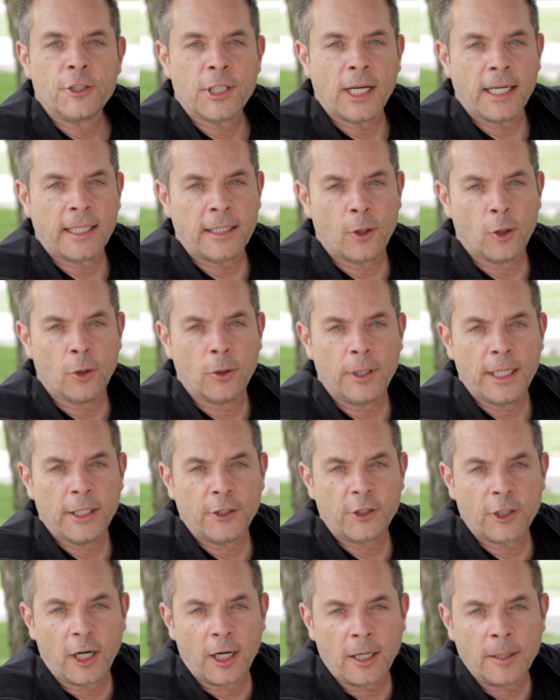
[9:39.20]
Chateau
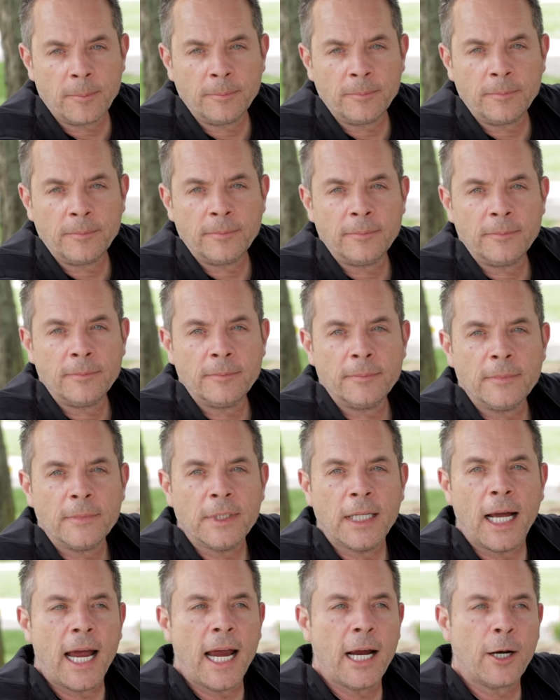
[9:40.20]
des Charmes,
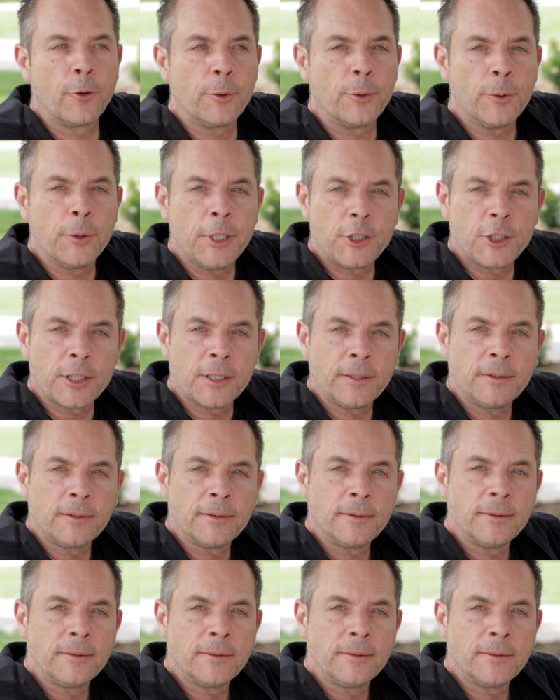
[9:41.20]
Niagara region,